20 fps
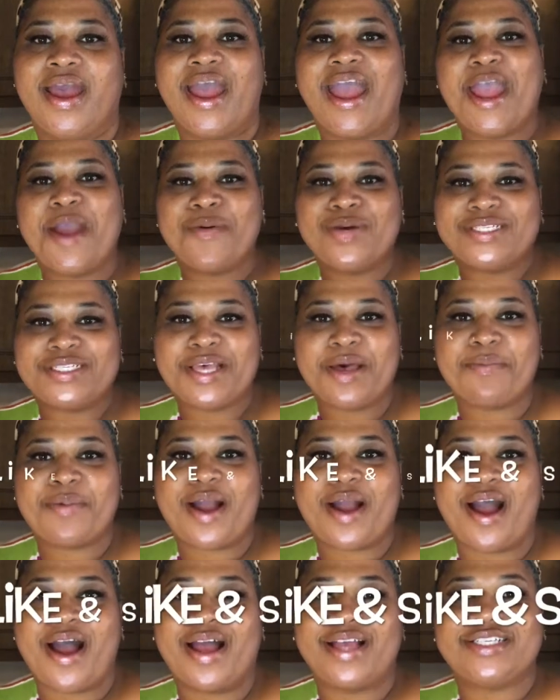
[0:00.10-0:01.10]
Hey, what's up
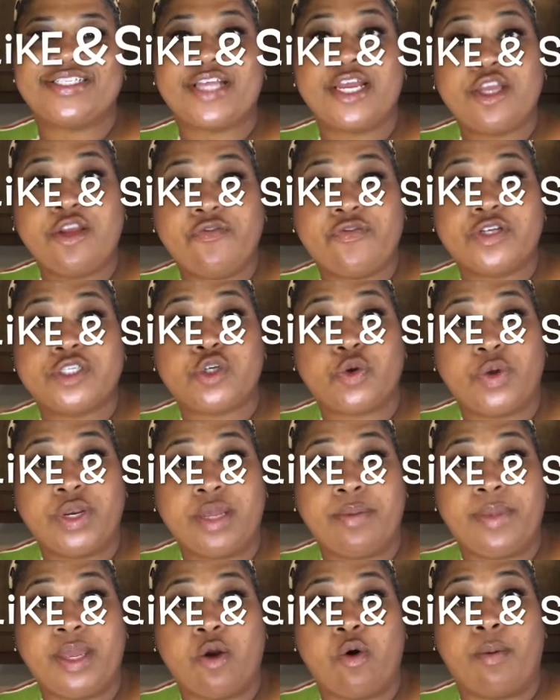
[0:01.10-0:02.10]
guys? Thank you for joining
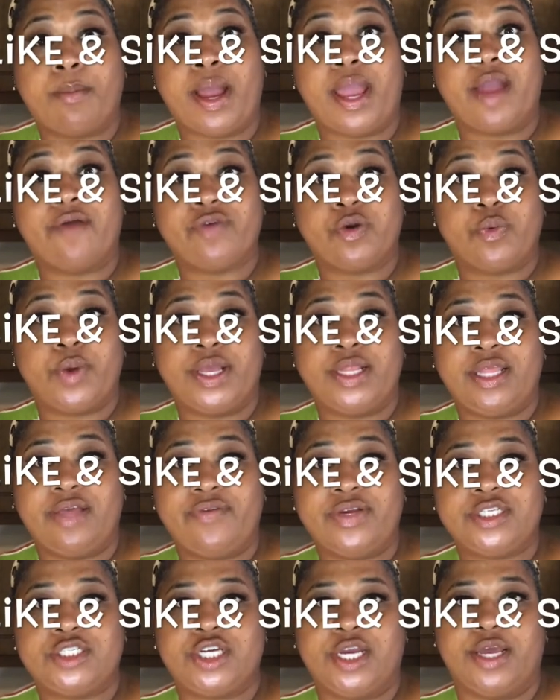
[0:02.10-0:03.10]
me on my Every Ray Living
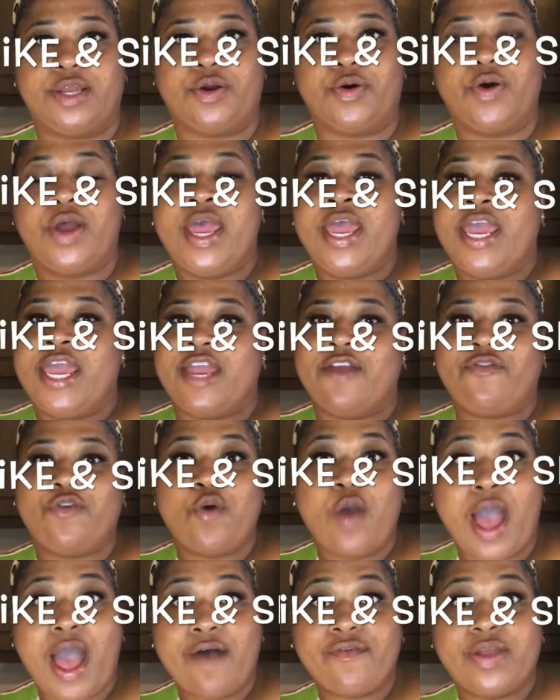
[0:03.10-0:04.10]
channel. If you
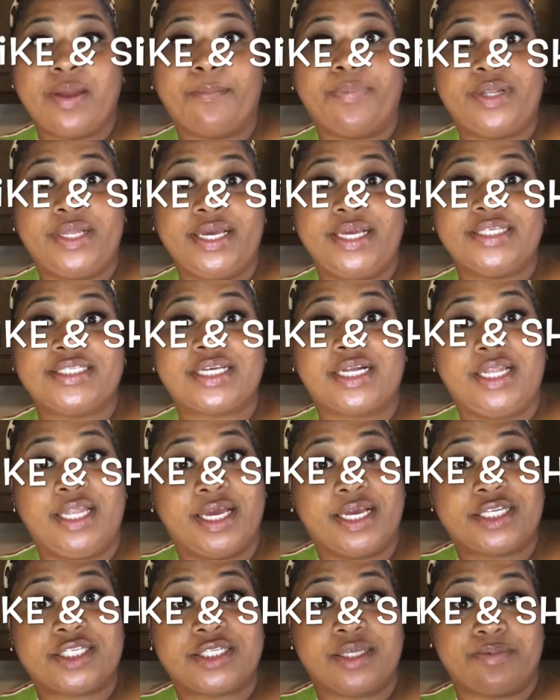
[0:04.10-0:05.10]
haven't, please click
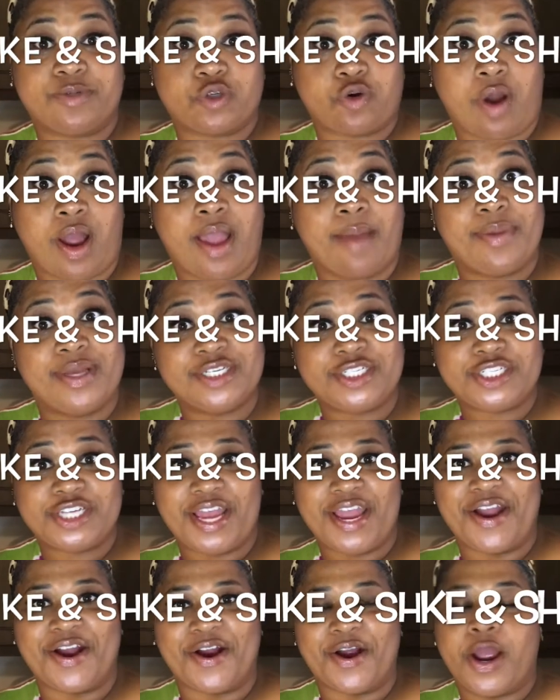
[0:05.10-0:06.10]
subscribe and
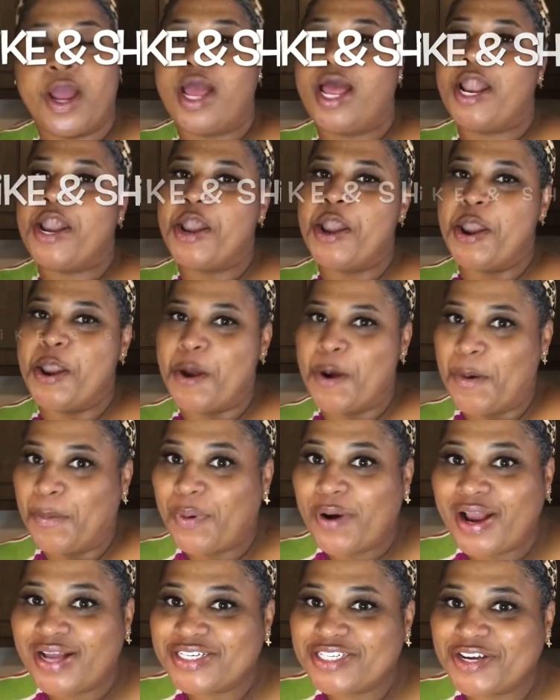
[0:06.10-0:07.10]
share. No
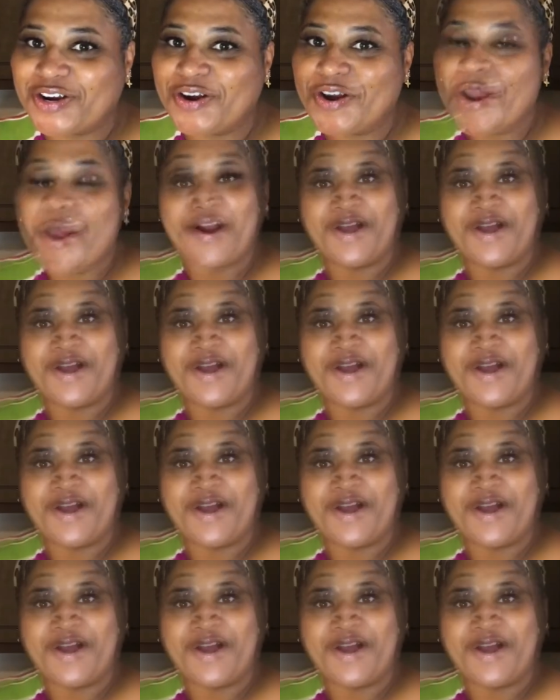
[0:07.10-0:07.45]
pressure.